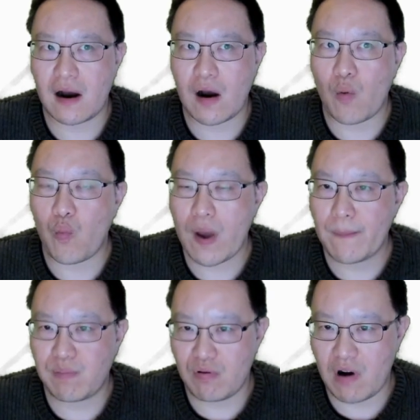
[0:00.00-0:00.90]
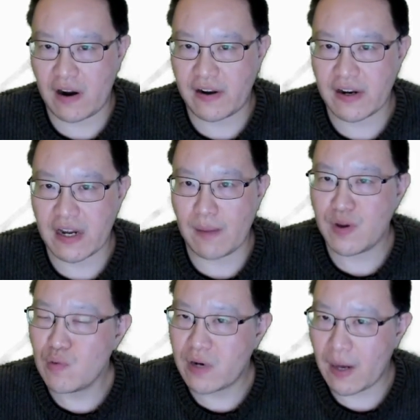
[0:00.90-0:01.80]
a web proxy, I'm
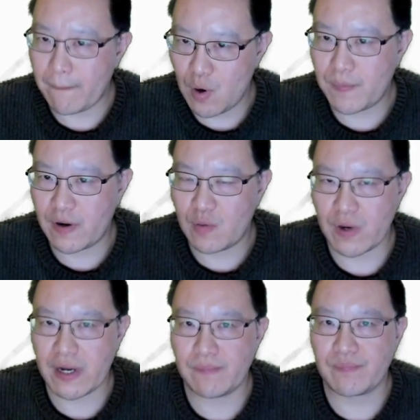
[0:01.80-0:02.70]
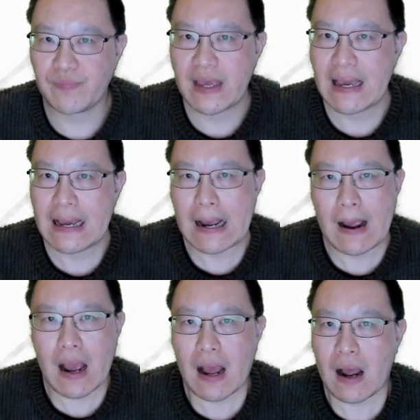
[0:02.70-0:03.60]
using Burp Suite,
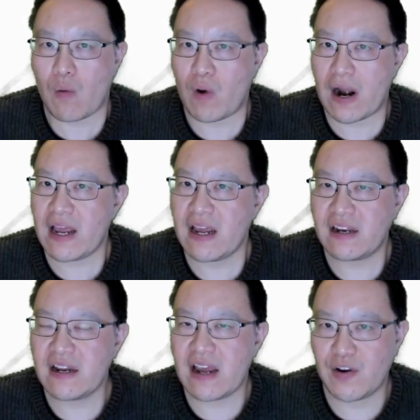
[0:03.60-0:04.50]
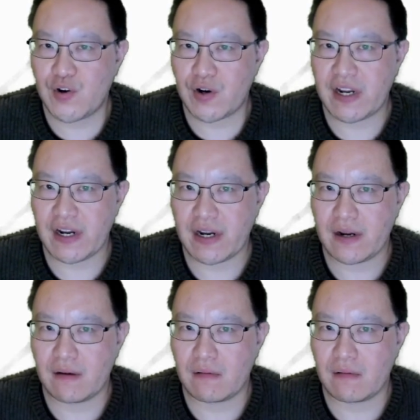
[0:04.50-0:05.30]
when I hit the enter key,